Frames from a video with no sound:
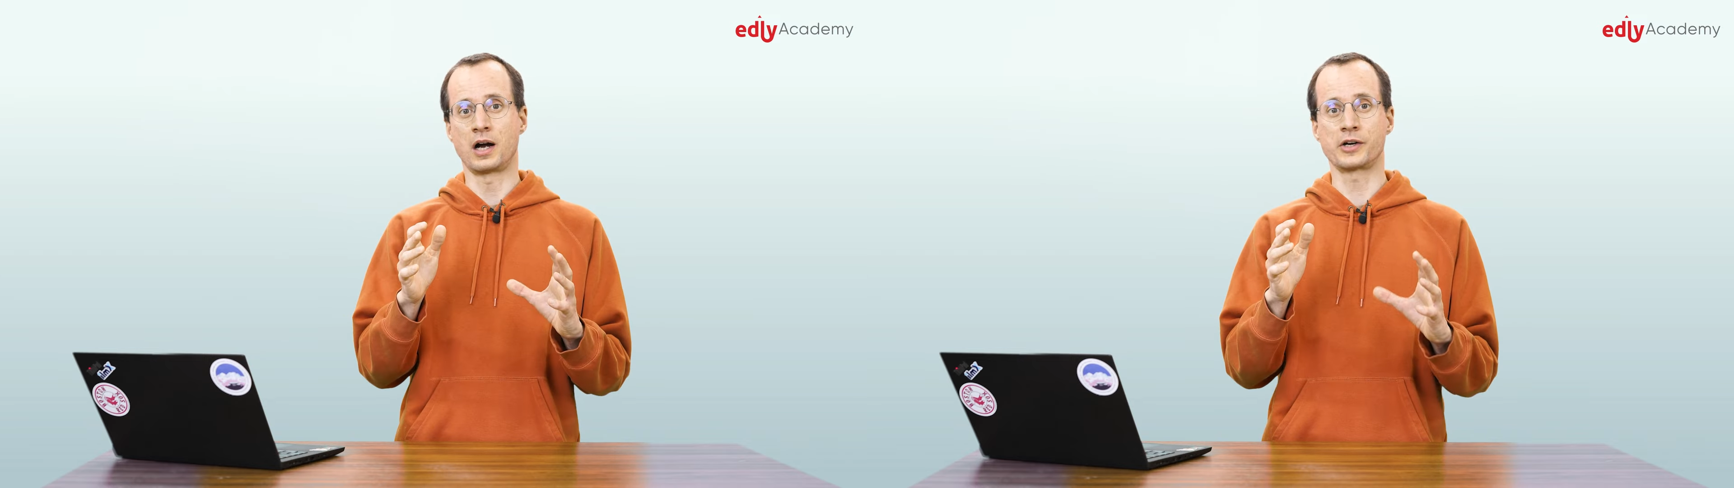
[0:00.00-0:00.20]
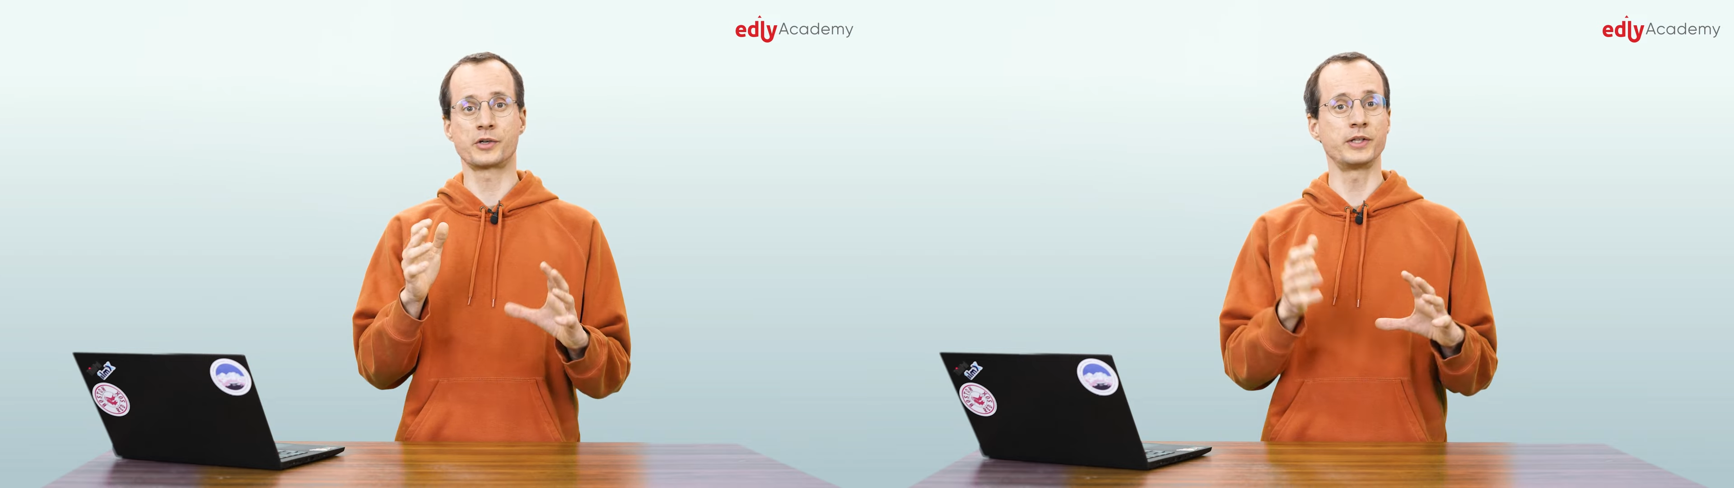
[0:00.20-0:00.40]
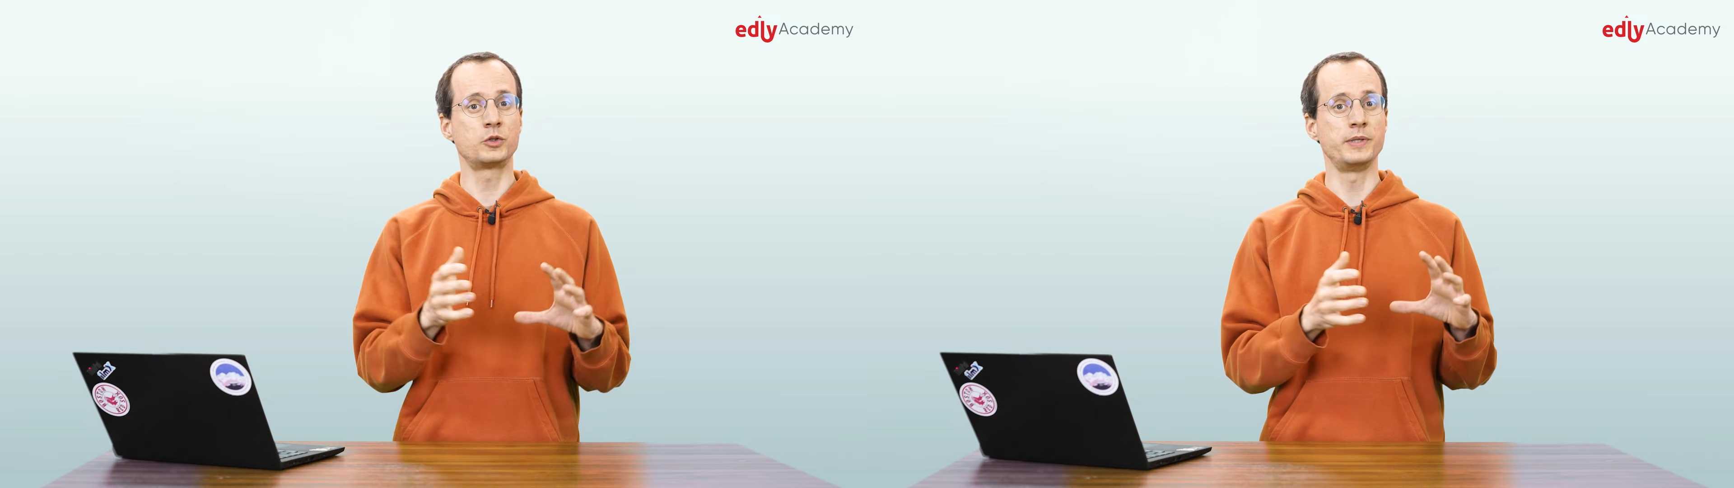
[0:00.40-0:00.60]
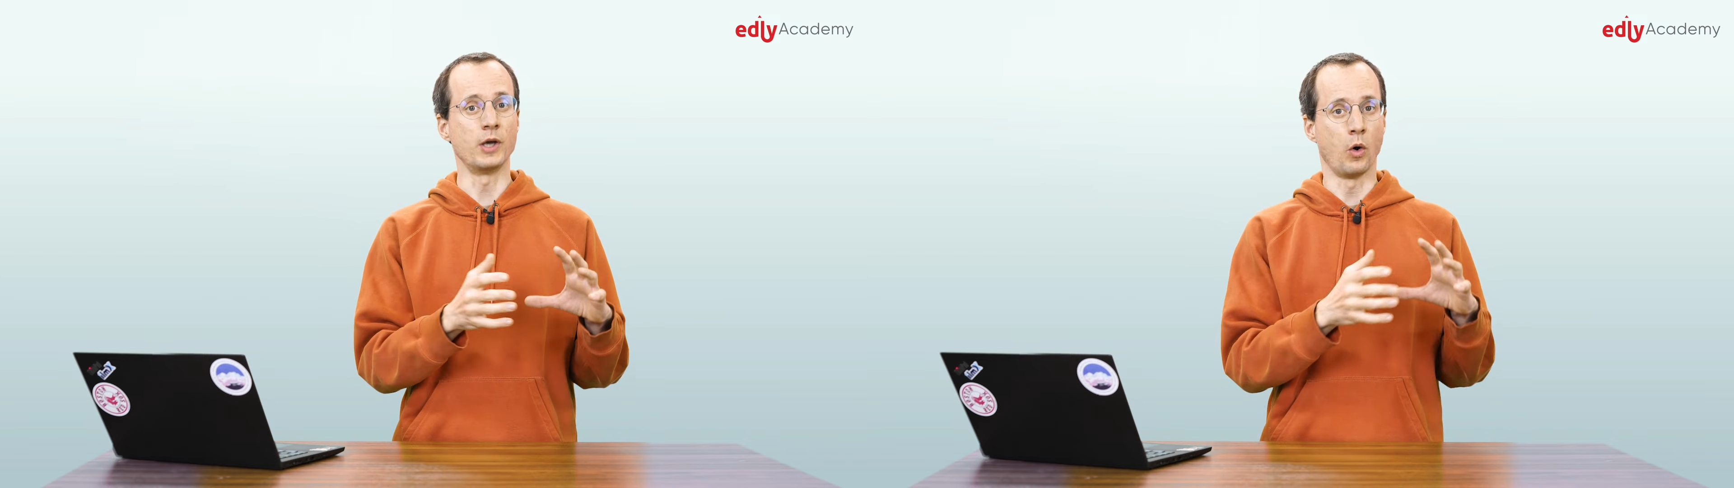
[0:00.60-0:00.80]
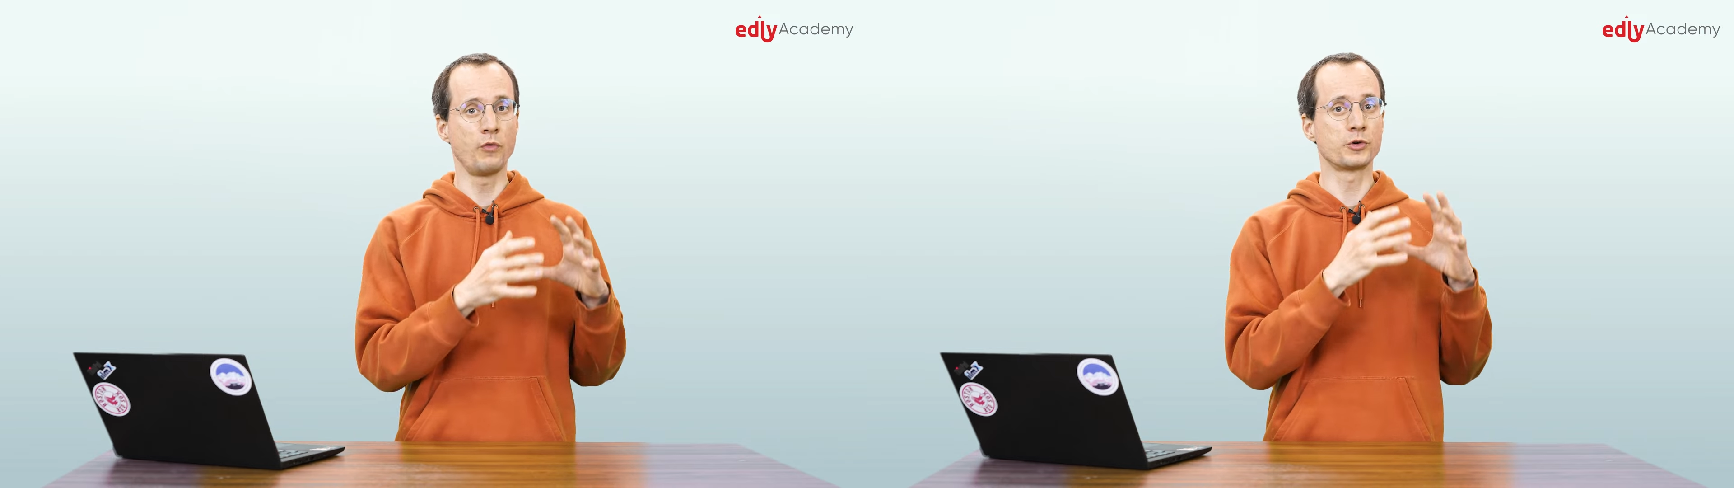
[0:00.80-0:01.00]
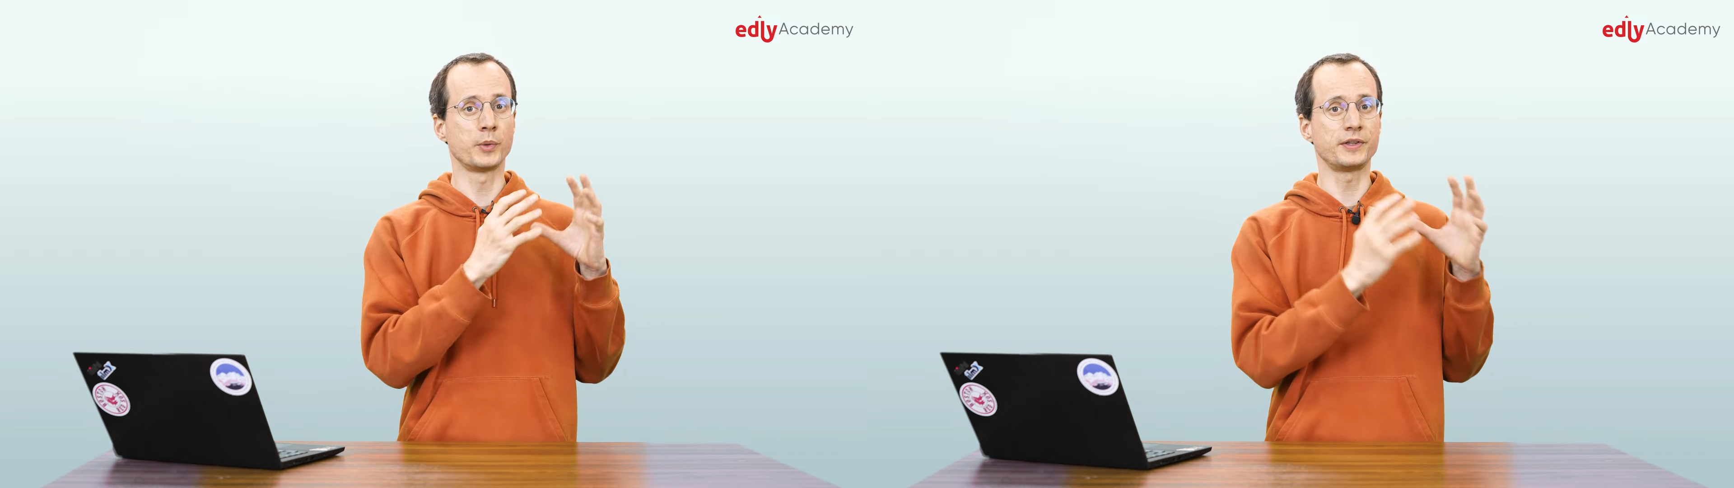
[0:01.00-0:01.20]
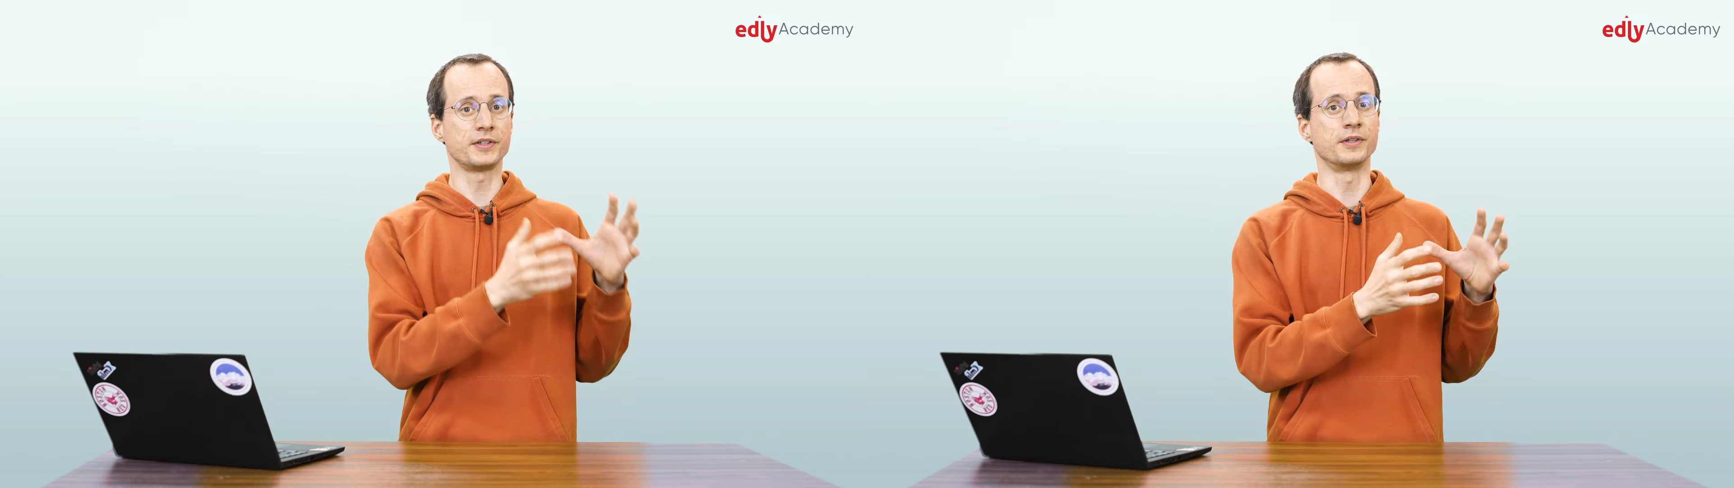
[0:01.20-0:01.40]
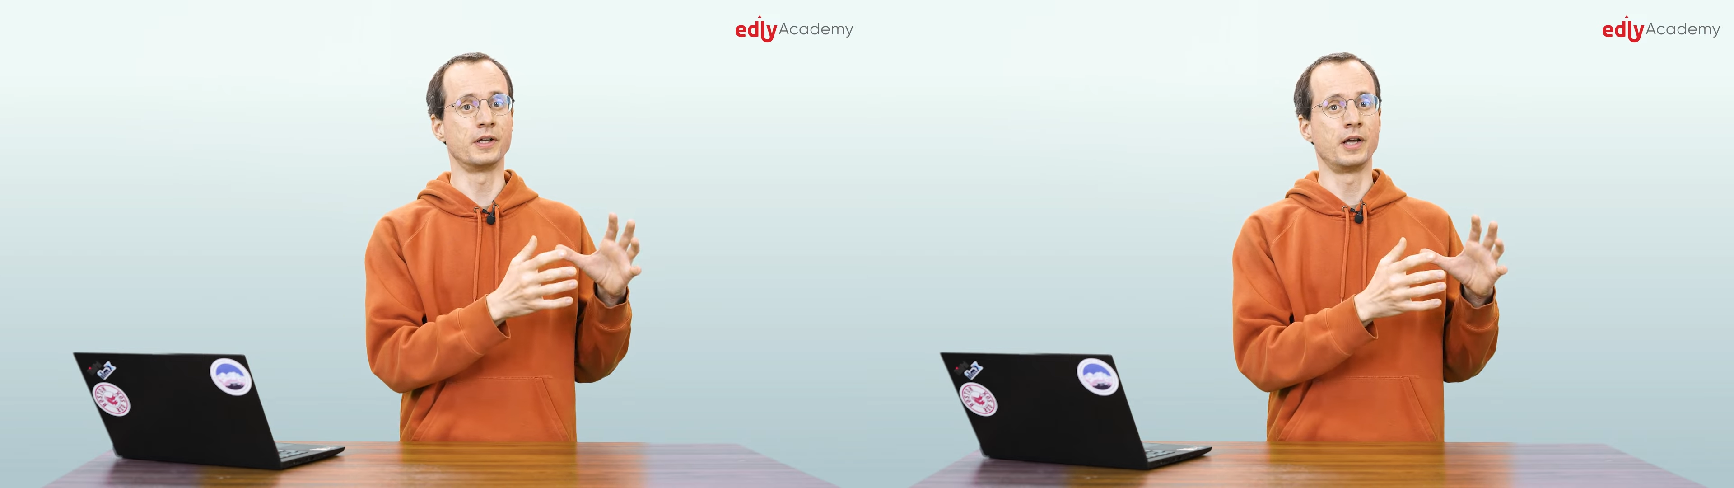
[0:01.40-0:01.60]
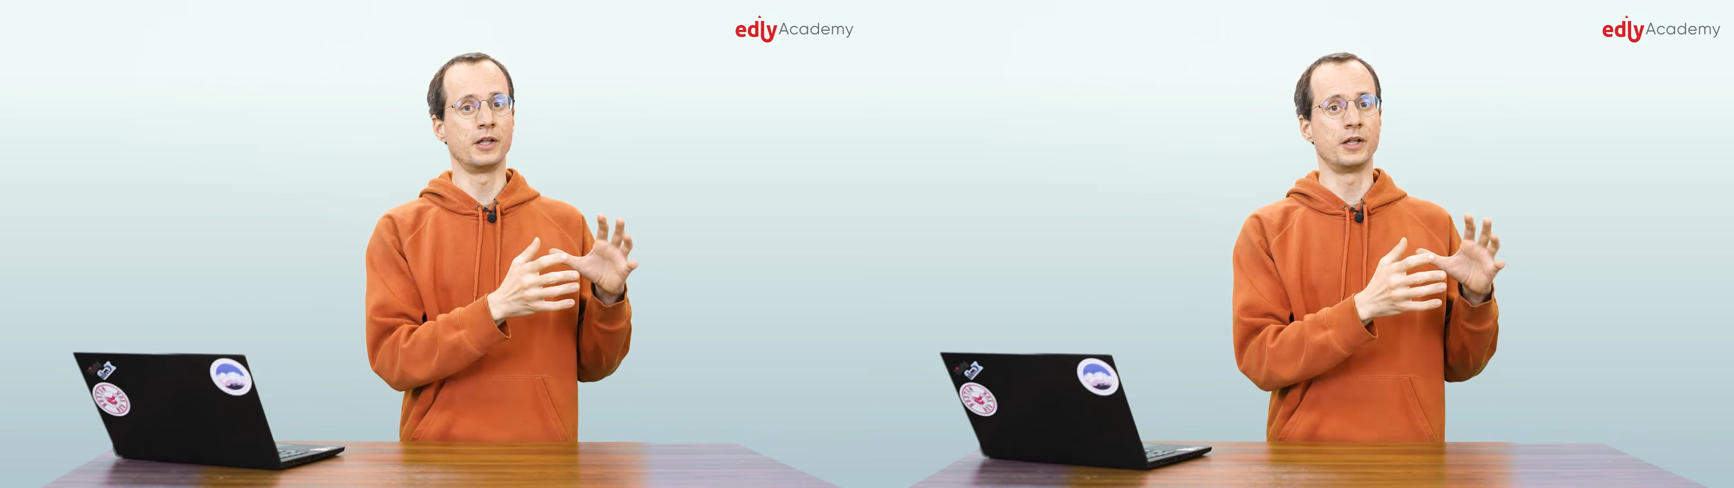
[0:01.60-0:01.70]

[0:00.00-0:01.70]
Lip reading: are going to be overwritten